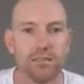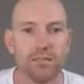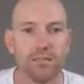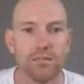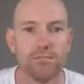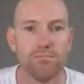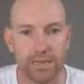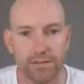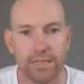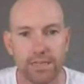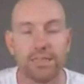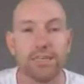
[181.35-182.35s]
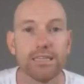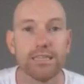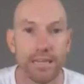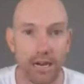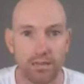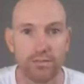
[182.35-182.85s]
when you're in these
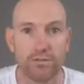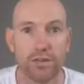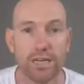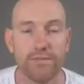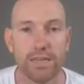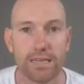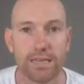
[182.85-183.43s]
scenarios of grieving,